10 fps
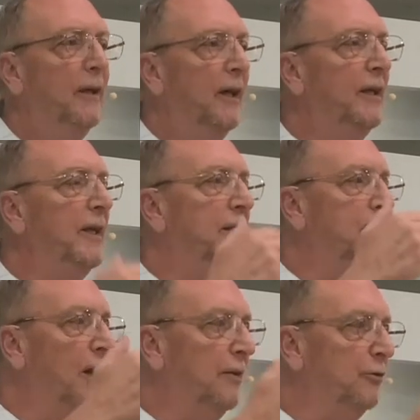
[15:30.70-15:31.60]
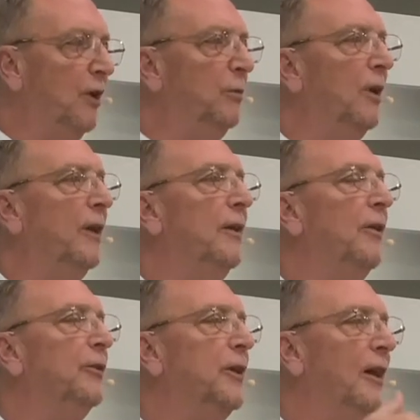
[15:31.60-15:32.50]
And he had got in trouble on
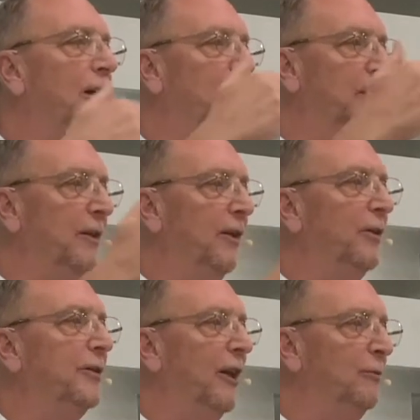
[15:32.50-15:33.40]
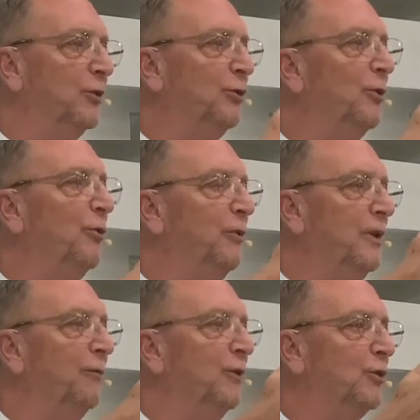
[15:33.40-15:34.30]
another time and another time. There's two or three
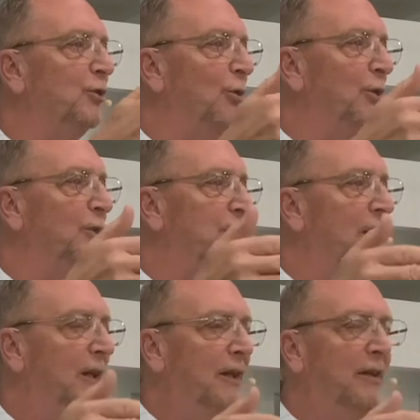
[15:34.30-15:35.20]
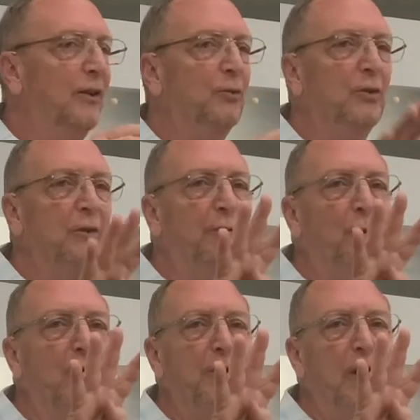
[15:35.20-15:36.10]
different stories. And this was the
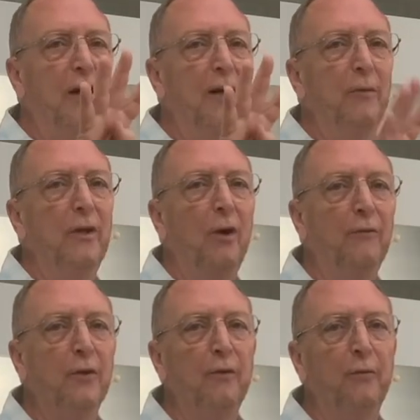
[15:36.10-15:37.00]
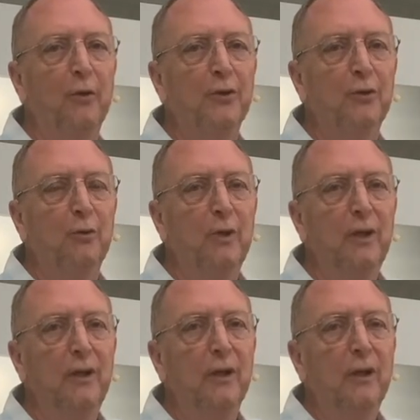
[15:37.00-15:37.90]
fourth time. And after the first
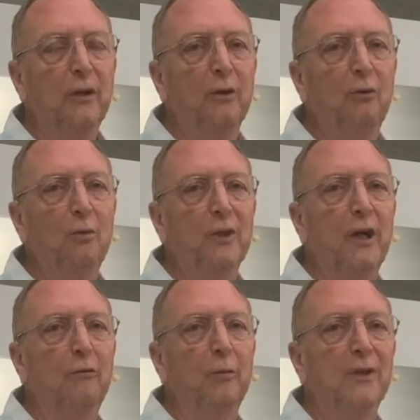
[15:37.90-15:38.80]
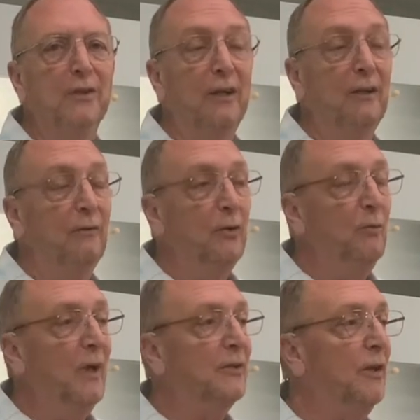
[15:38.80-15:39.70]
three, the Roman government said, if you
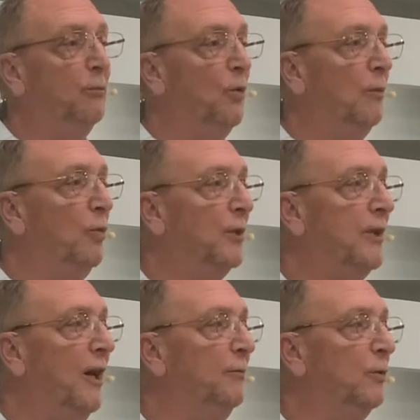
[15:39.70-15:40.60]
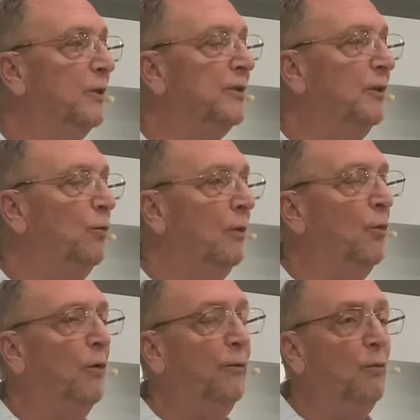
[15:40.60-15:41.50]
mess up one more time and we see one
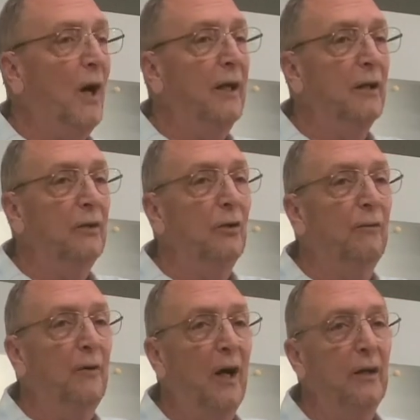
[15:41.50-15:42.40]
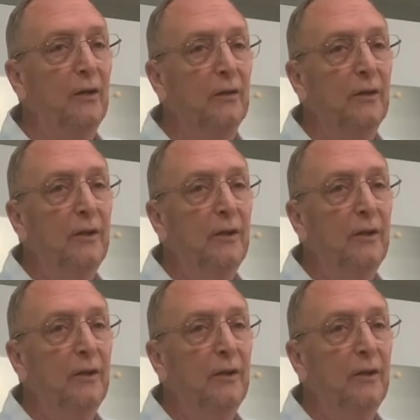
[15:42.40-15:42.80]
more riot, you're fired.